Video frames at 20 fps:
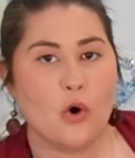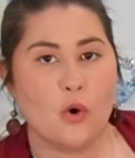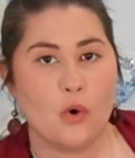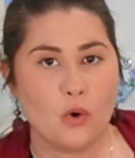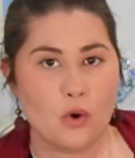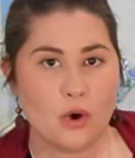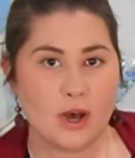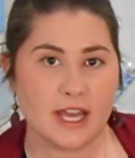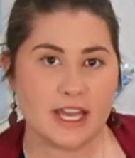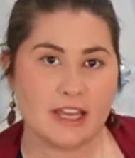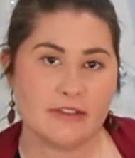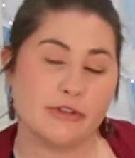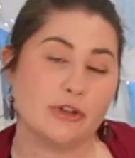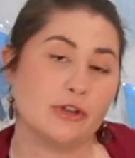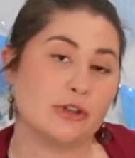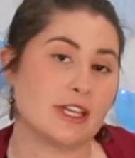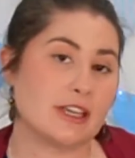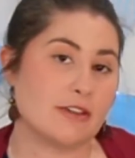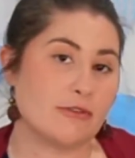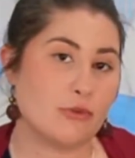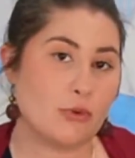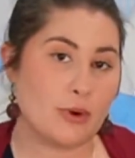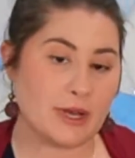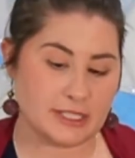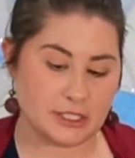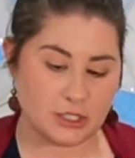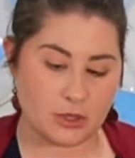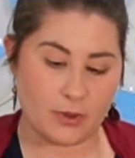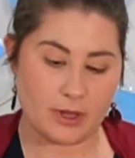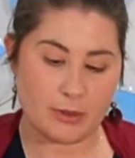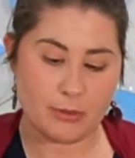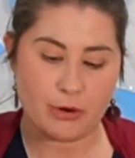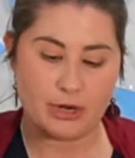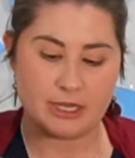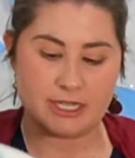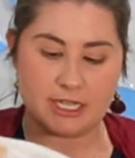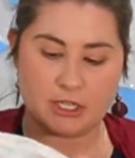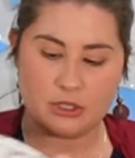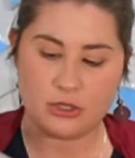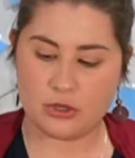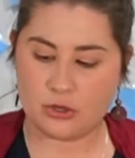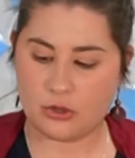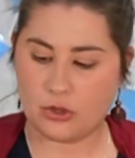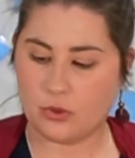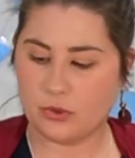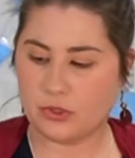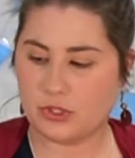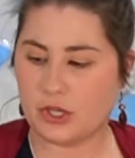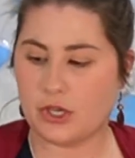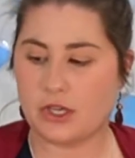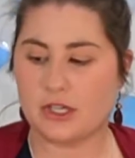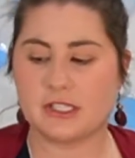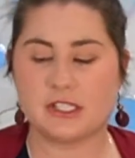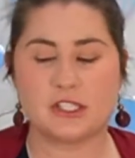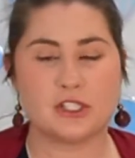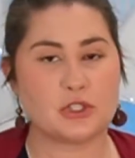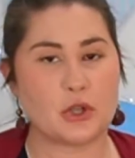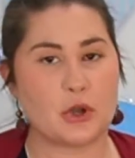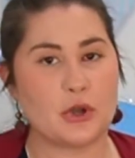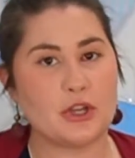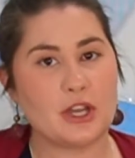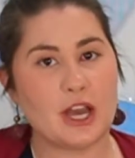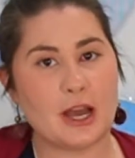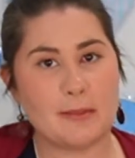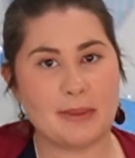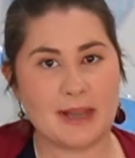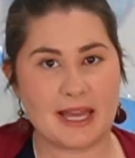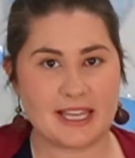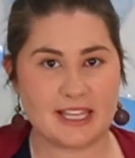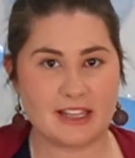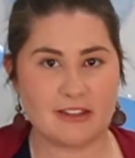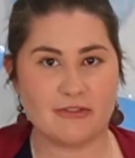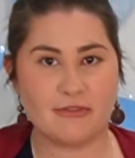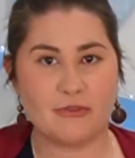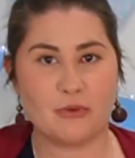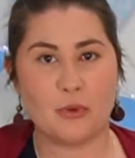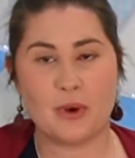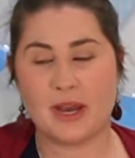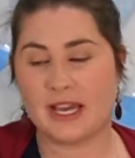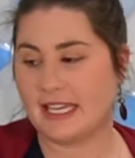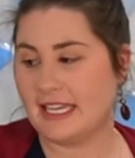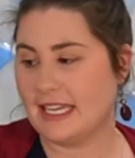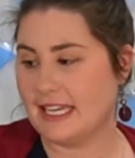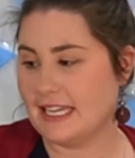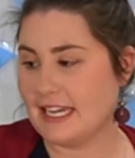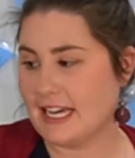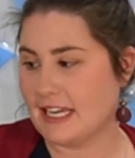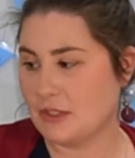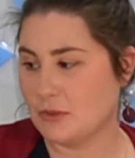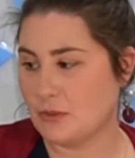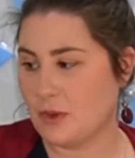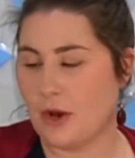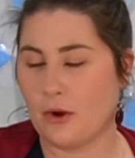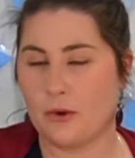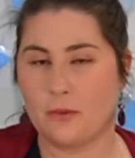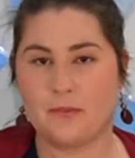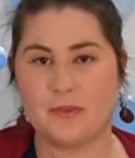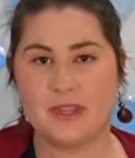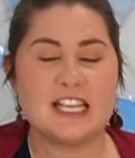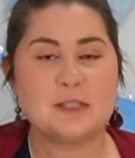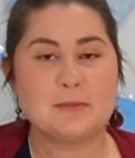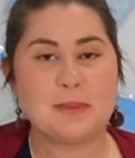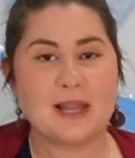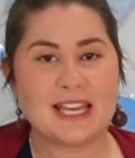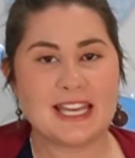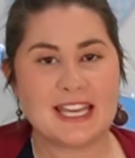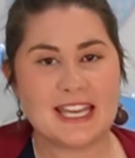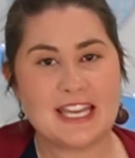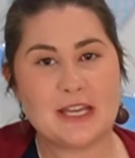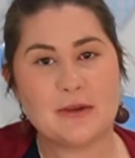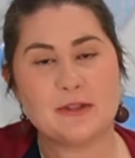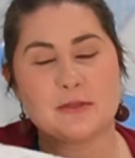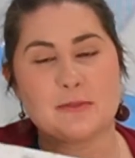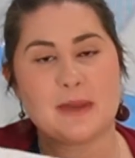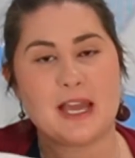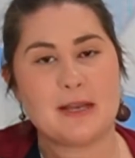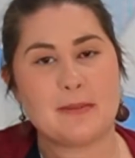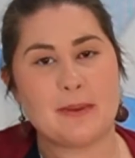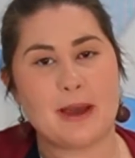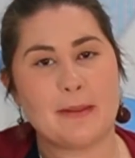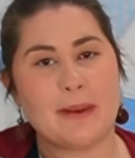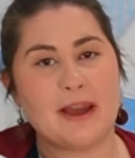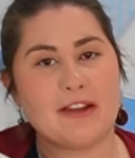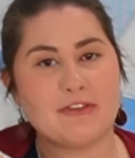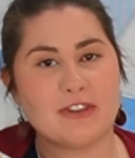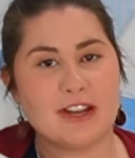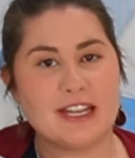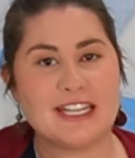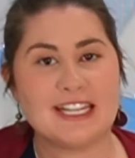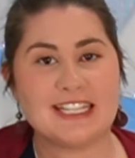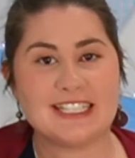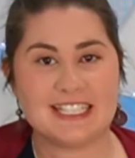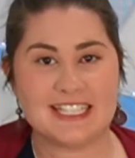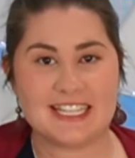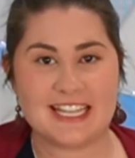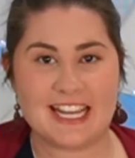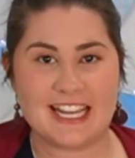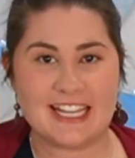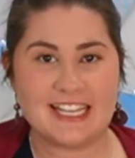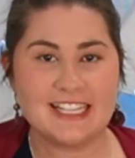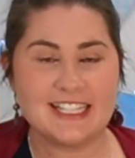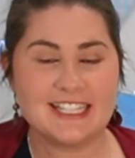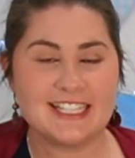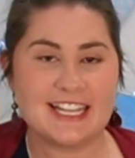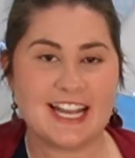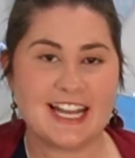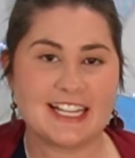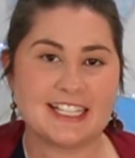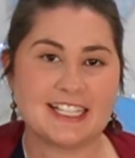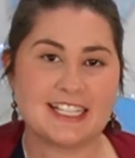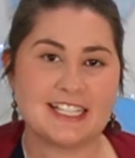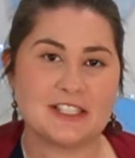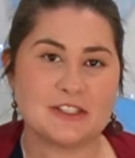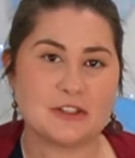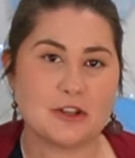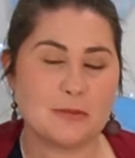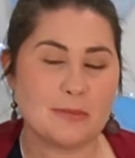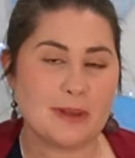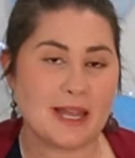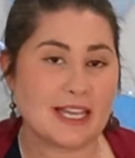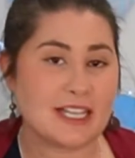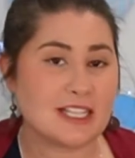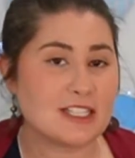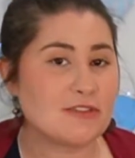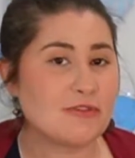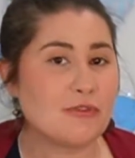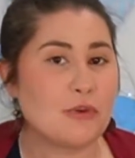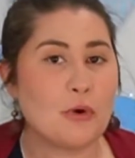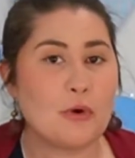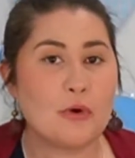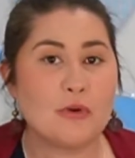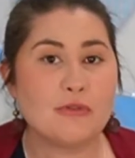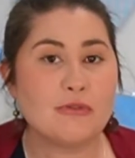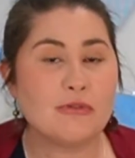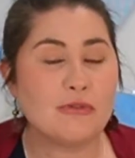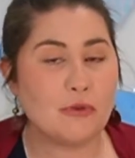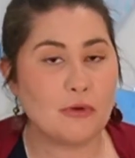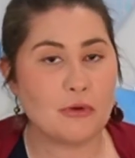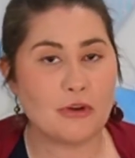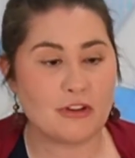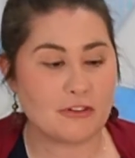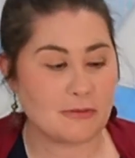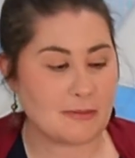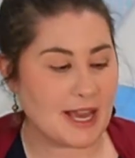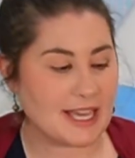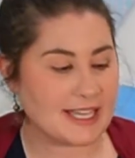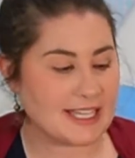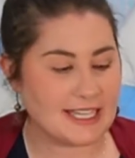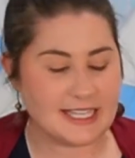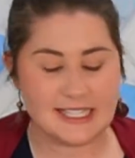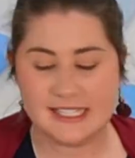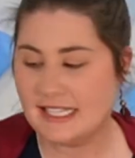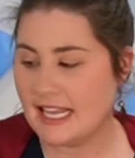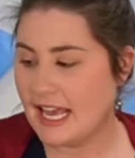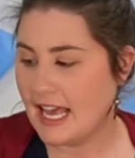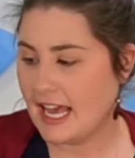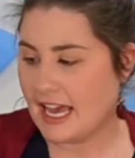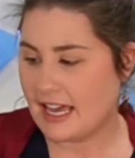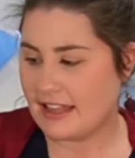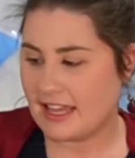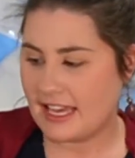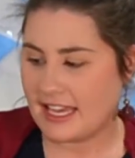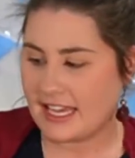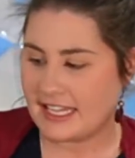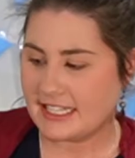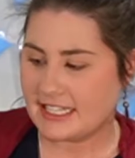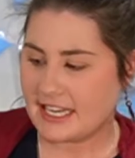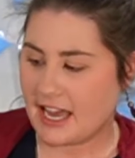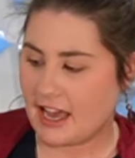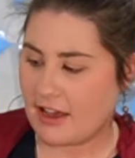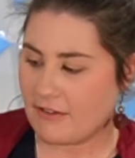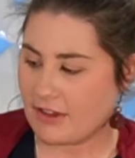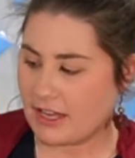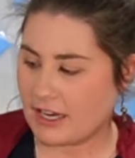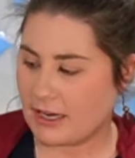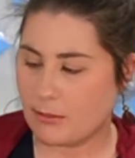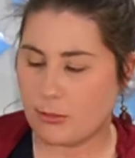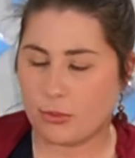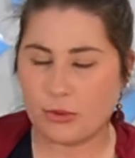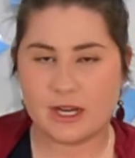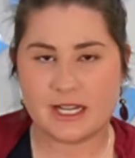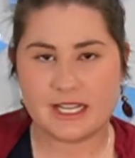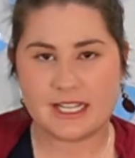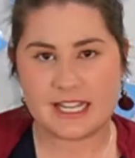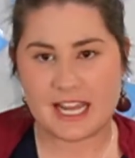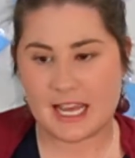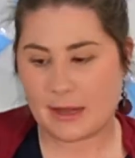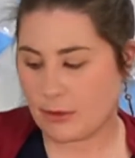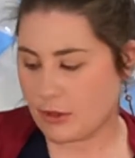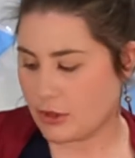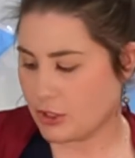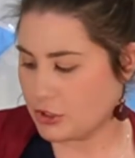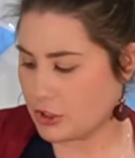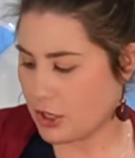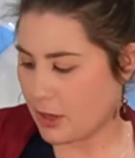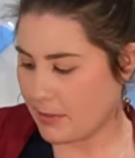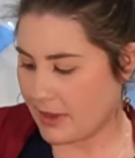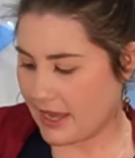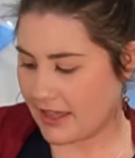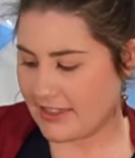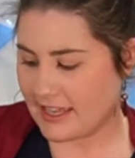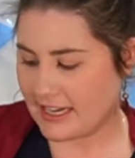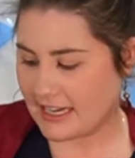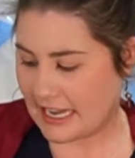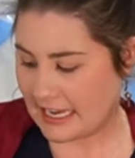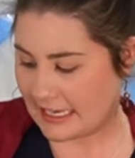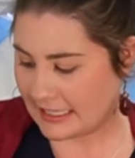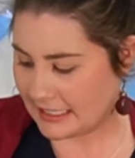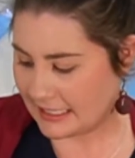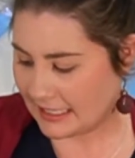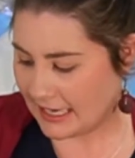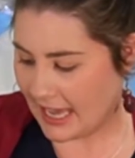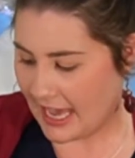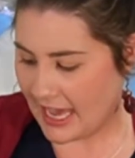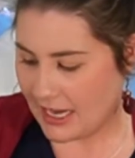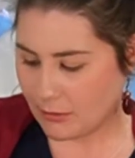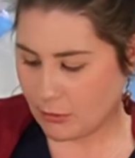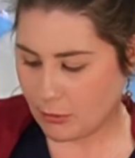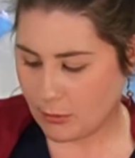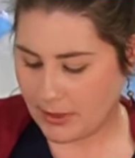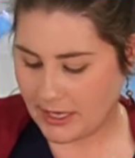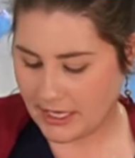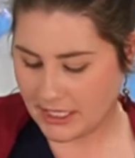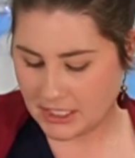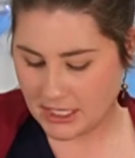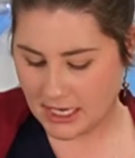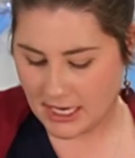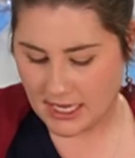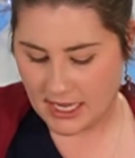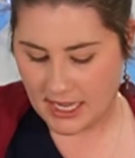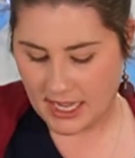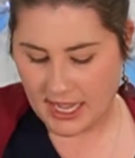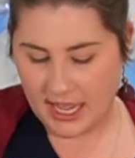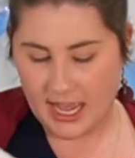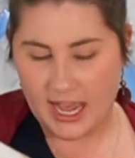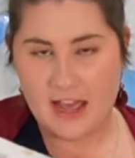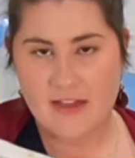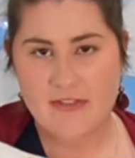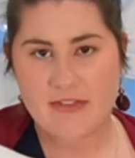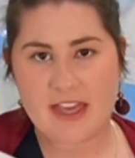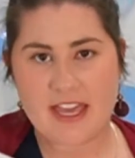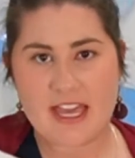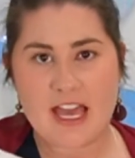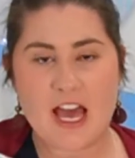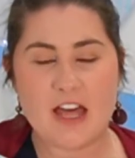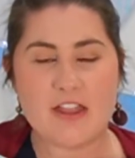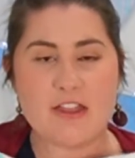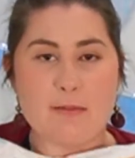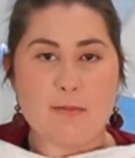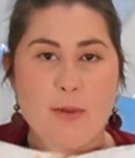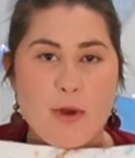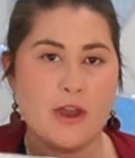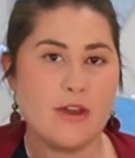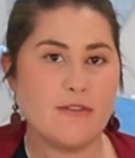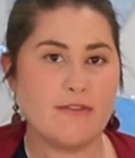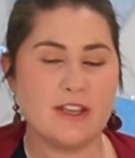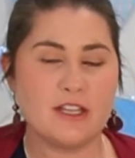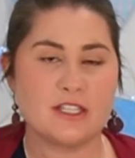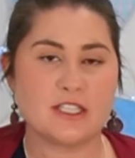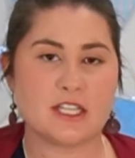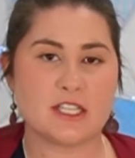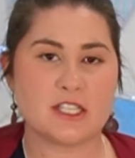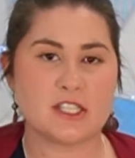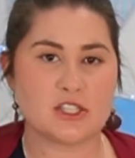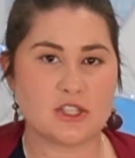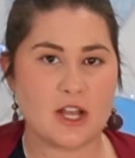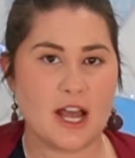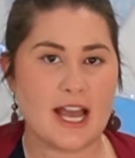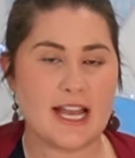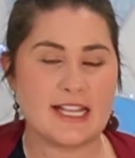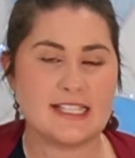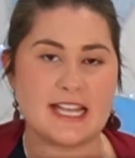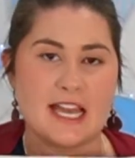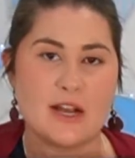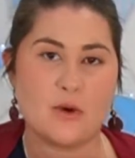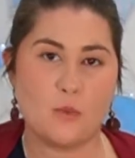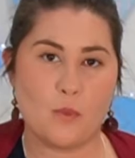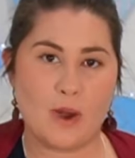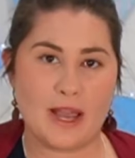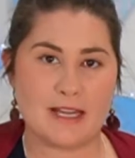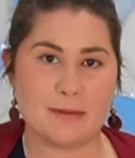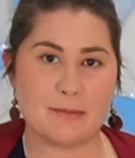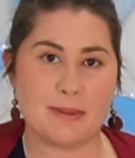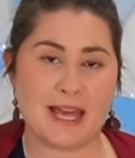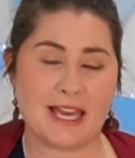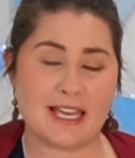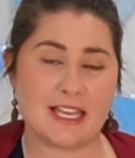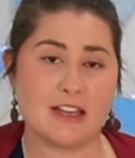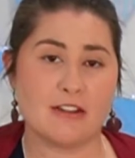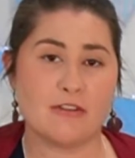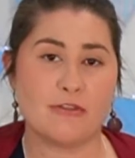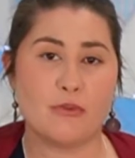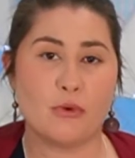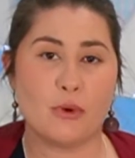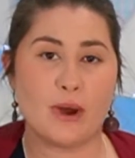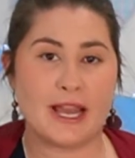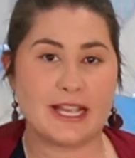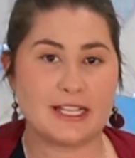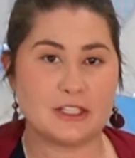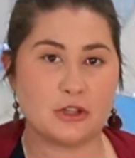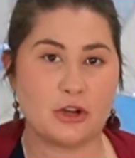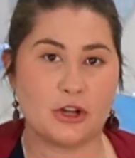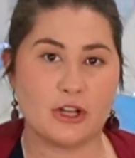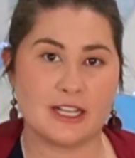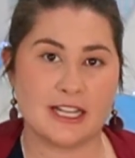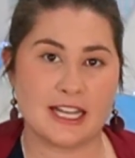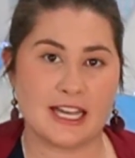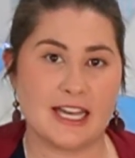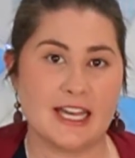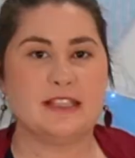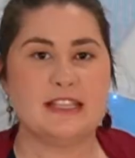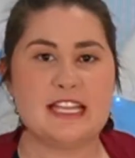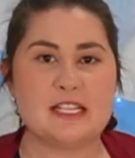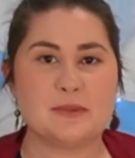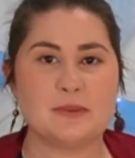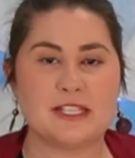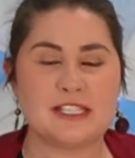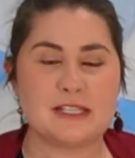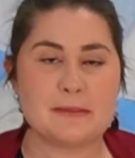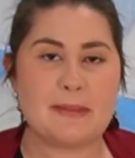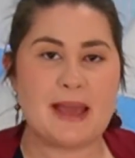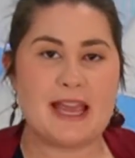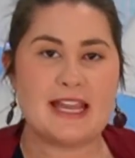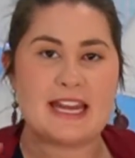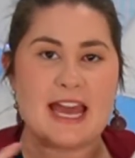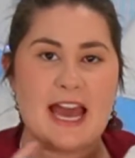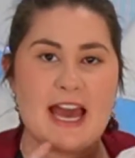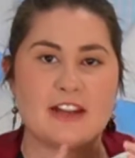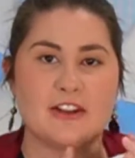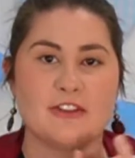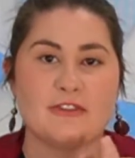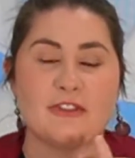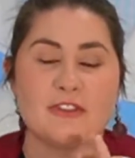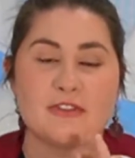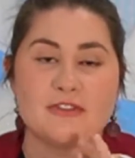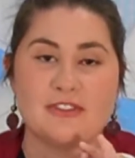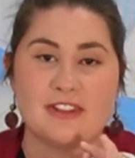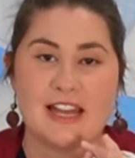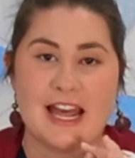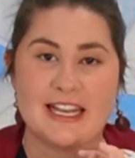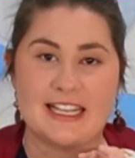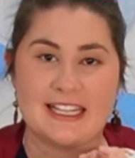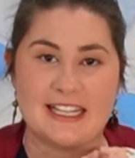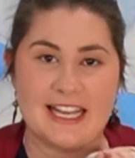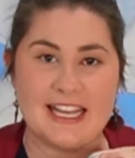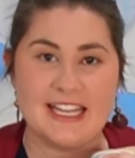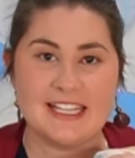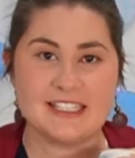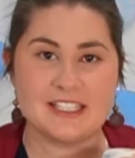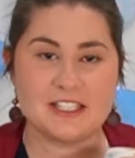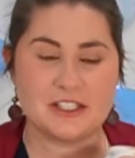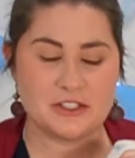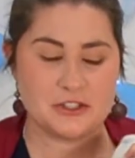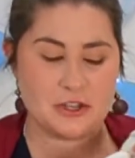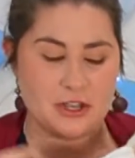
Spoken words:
Or if you're looking for a sewing project, you could also sew a blanket for a kid as well. This blanket here was made by my friend Janine. She actually sewed blankets for all 4 of my kids, and they each have an embroidered name on the top and then a little animal picture, and they are the perfect size and weight blanket for a toddler. These ones are made out of flannelette, so